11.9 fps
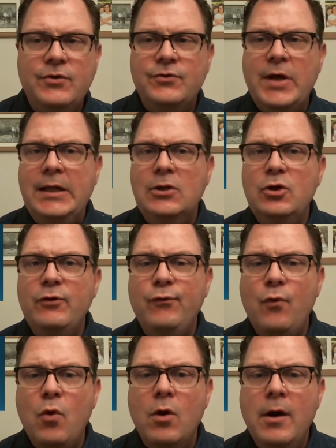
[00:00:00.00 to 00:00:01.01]
I look
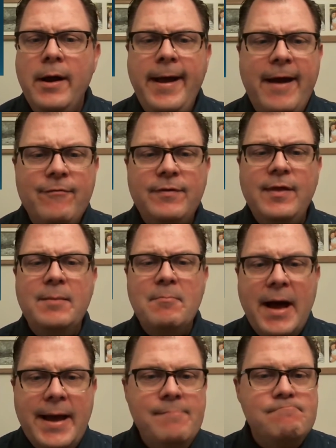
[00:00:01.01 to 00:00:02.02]
for everything
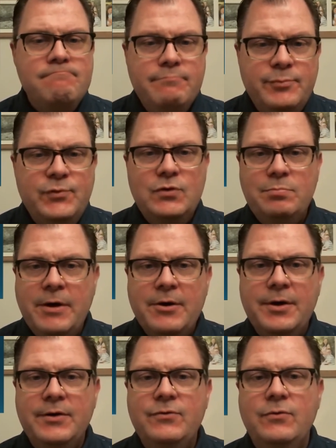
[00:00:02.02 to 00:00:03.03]
my spirit
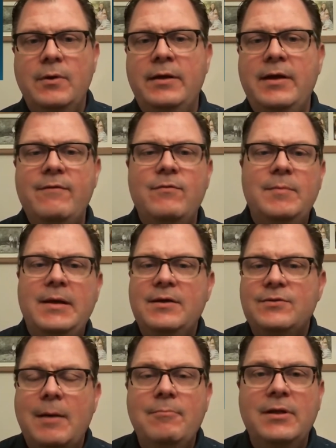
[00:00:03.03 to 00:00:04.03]
has given me, because
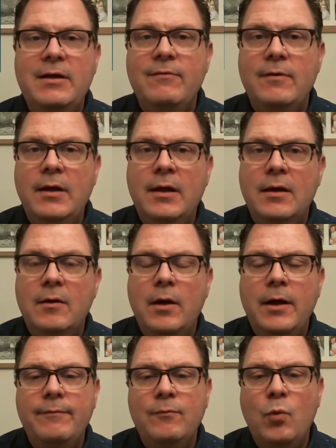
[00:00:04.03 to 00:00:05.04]
I believe
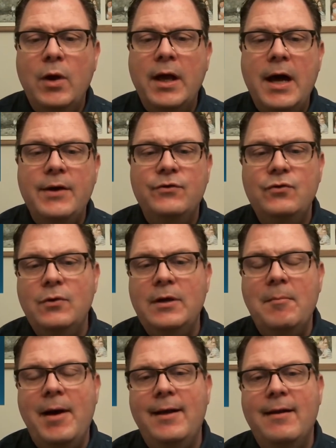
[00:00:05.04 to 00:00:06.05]
in what God is doing in
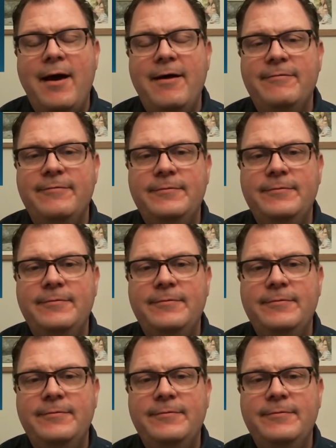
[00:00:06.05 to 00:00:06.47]
my life.